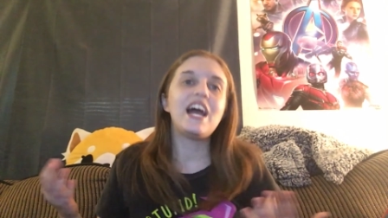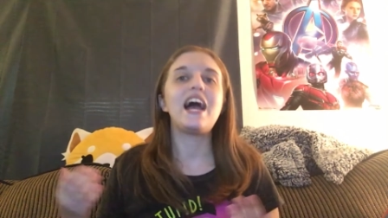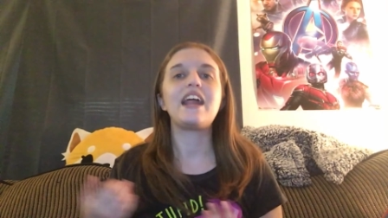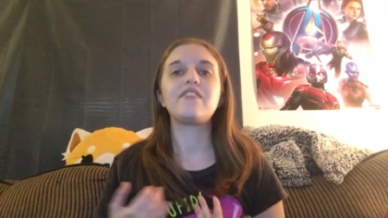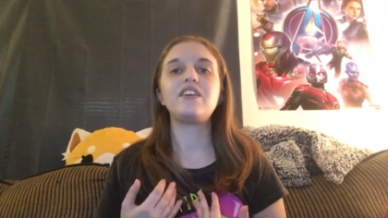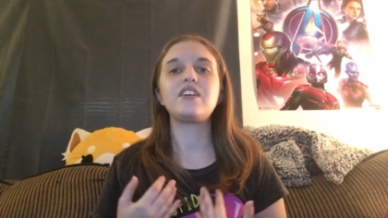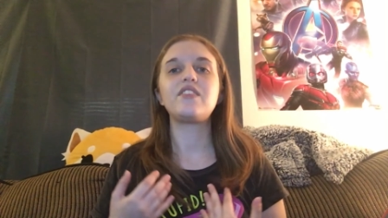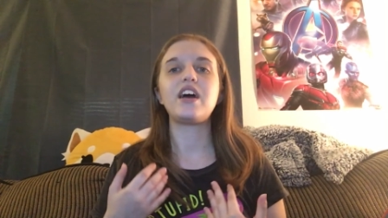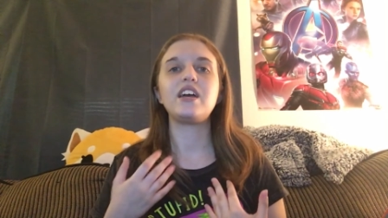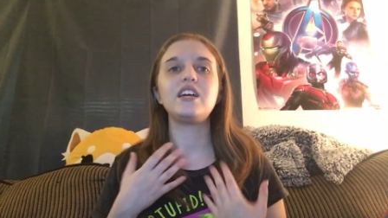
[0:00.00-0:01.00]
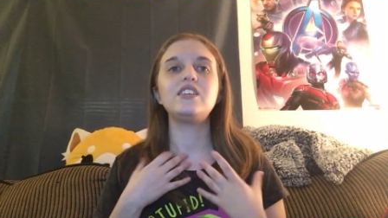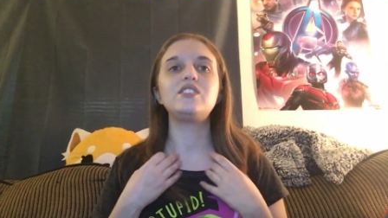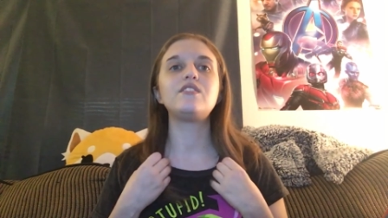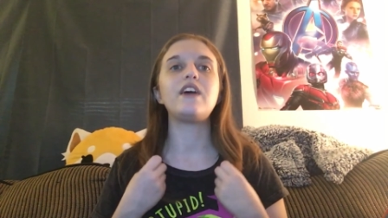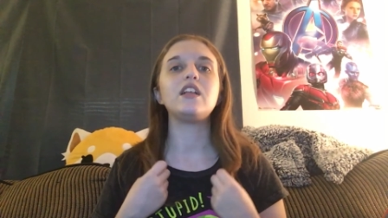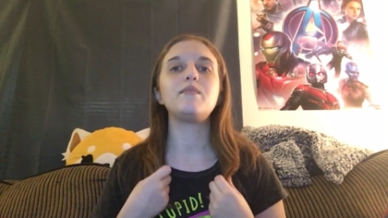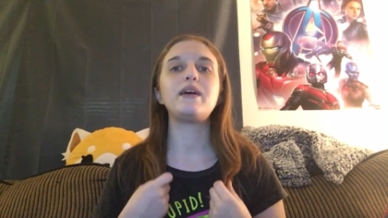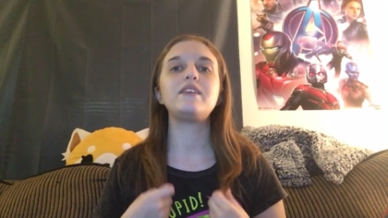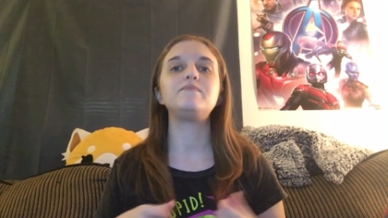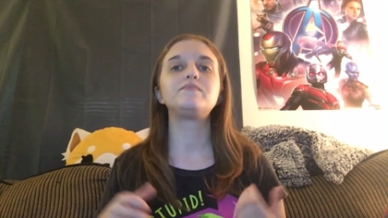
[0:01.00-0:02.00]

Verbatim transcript: and I think that his development